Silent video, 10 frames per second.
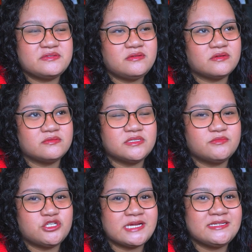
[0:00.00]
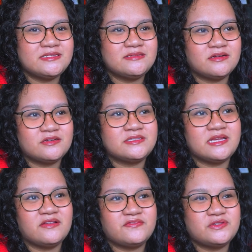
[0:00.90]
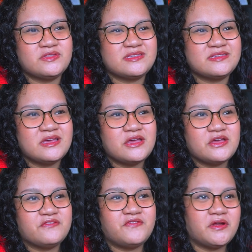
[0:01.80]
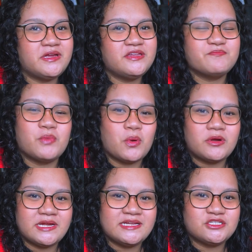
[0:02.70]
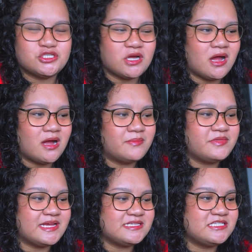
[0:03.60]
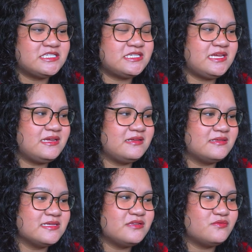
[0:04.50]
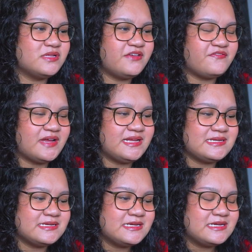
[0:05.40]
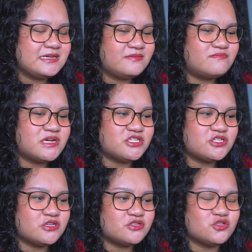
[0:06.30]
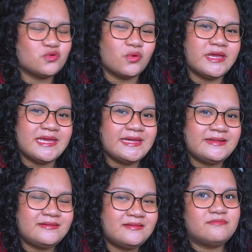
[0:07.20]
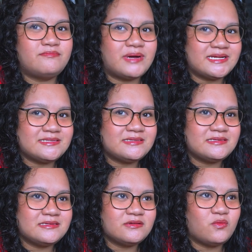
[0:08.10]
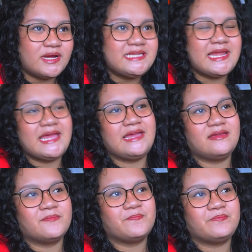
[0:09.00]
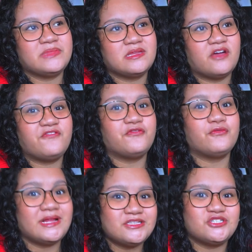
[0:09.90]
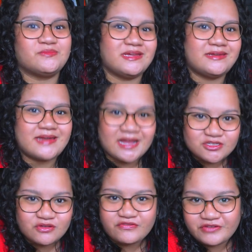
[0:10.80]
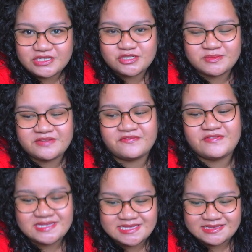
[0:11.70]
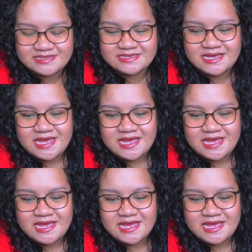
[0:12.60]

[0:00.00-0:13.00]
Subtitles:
you know, subjected herself to this very boring job that she doesn't really find much joy in. But one day, a Frenchman, an actual Frenchman, visits